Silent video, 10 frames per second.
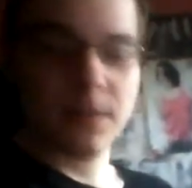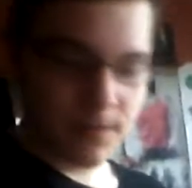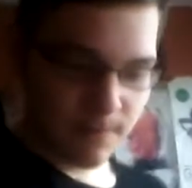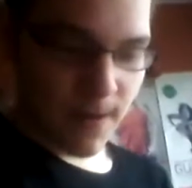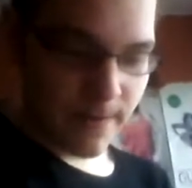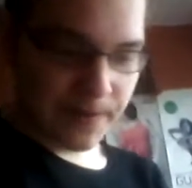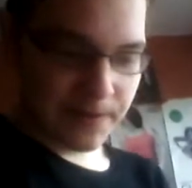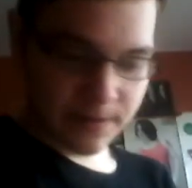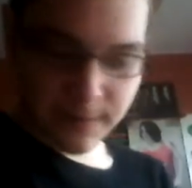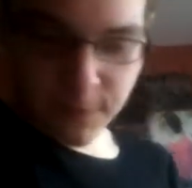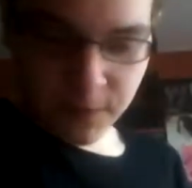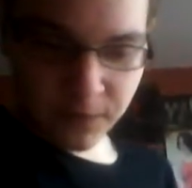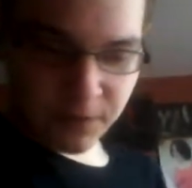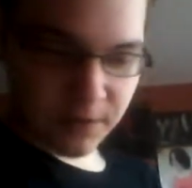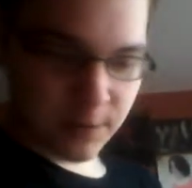I'm having
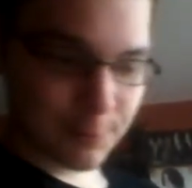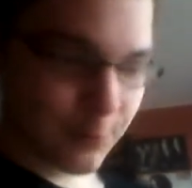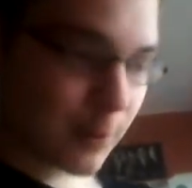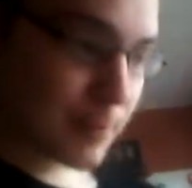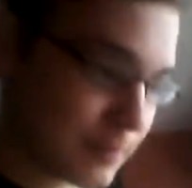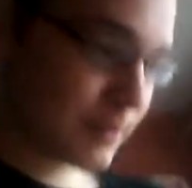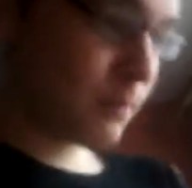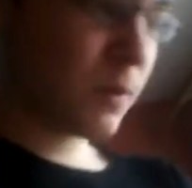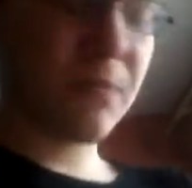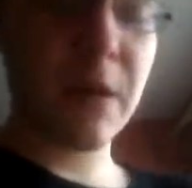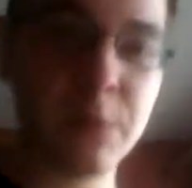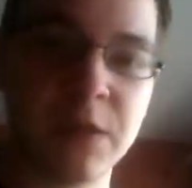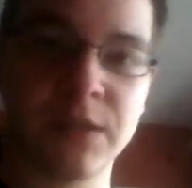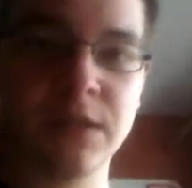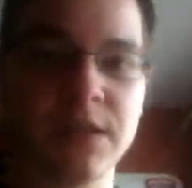these problems with my
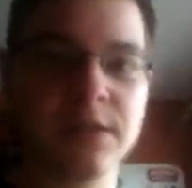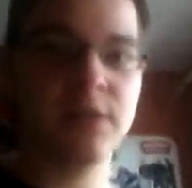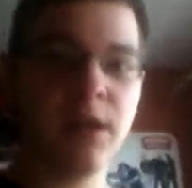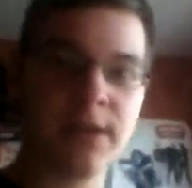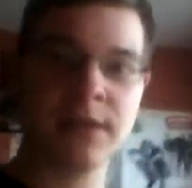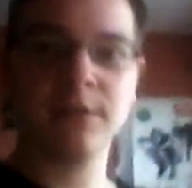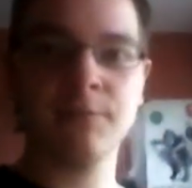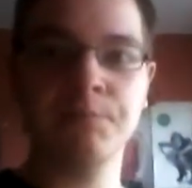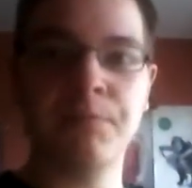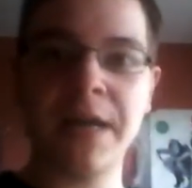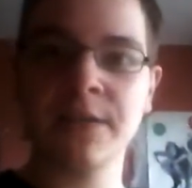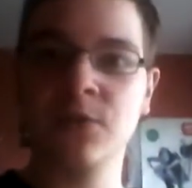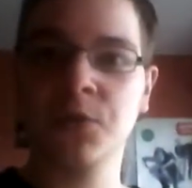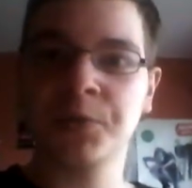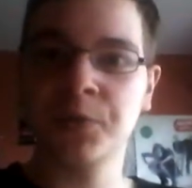PC, it's like bent
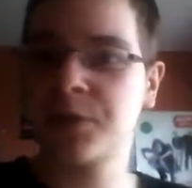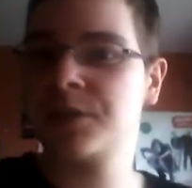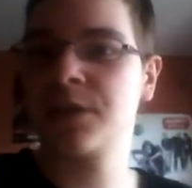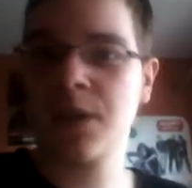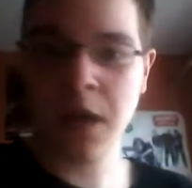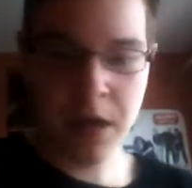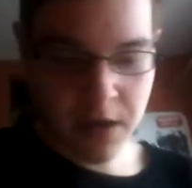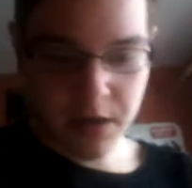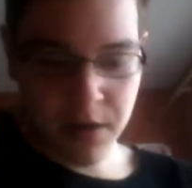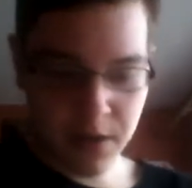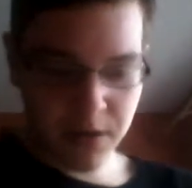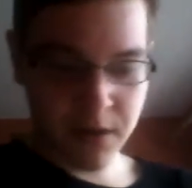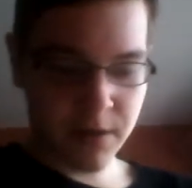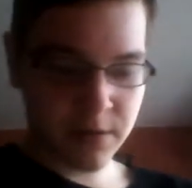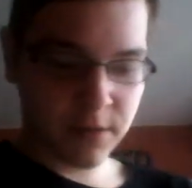recruiter
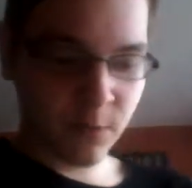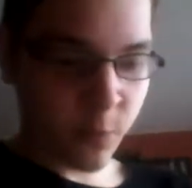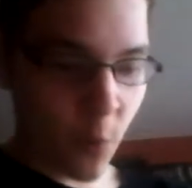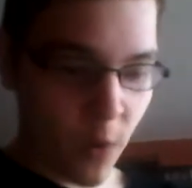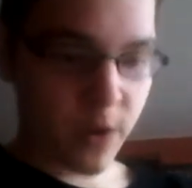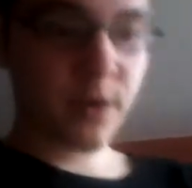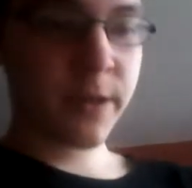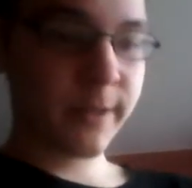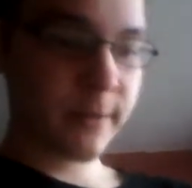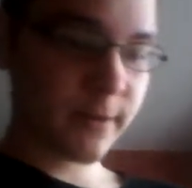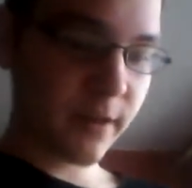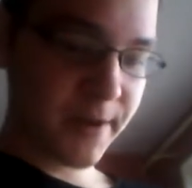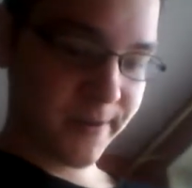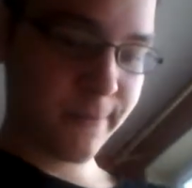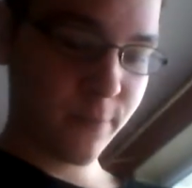and the wires line
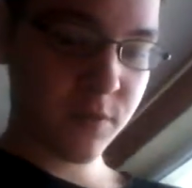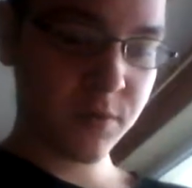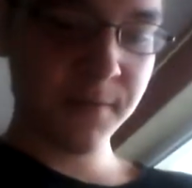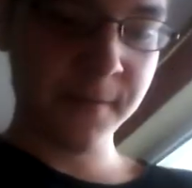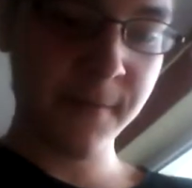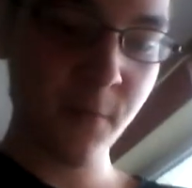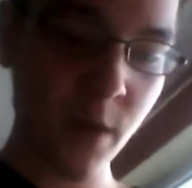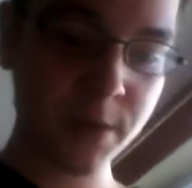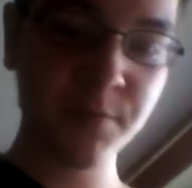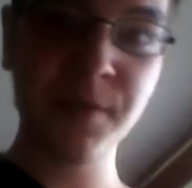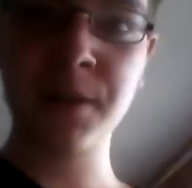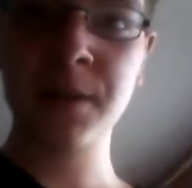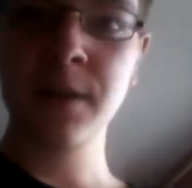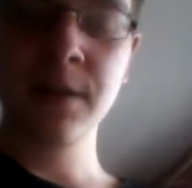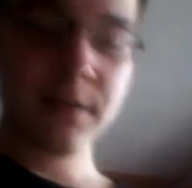up with the white wire
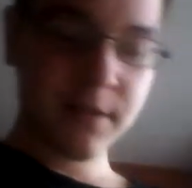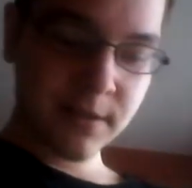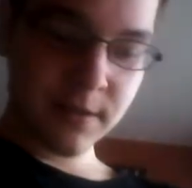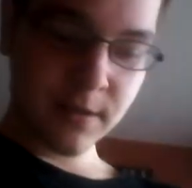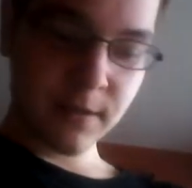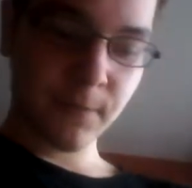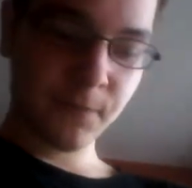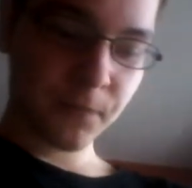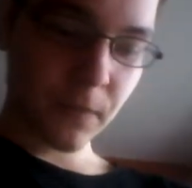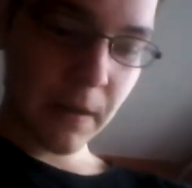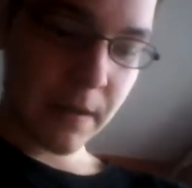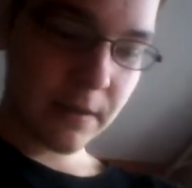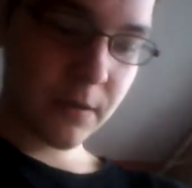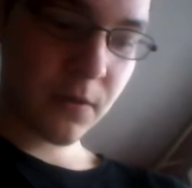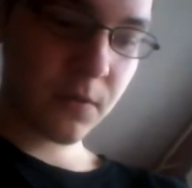thing.
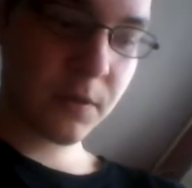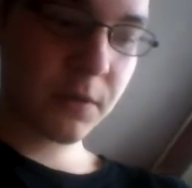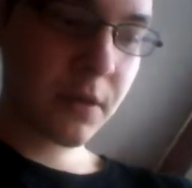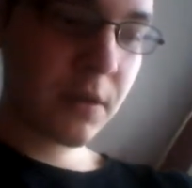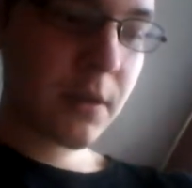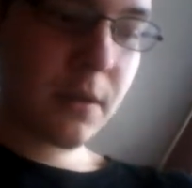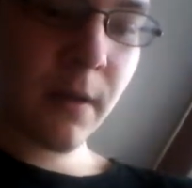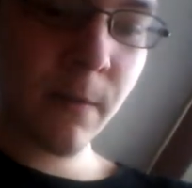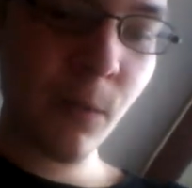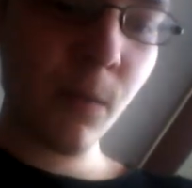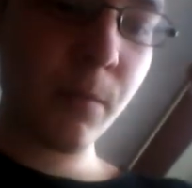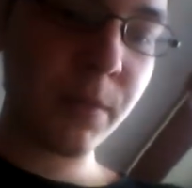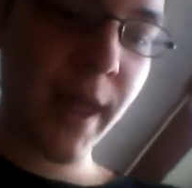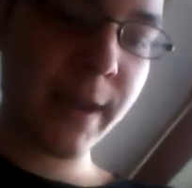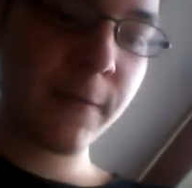You know, I bought
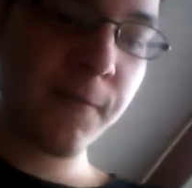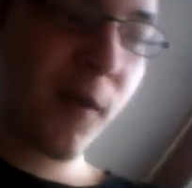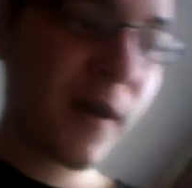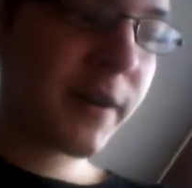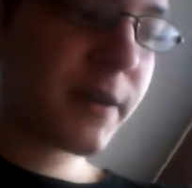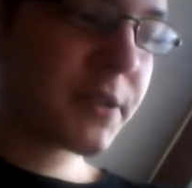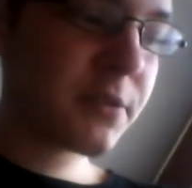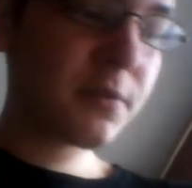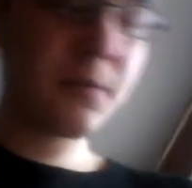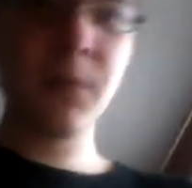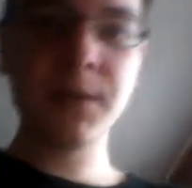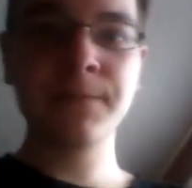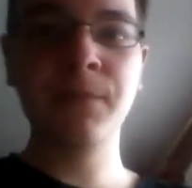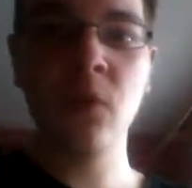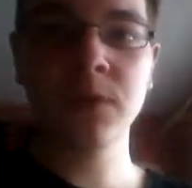black wire to
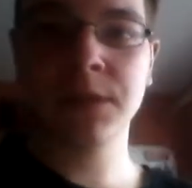motherboard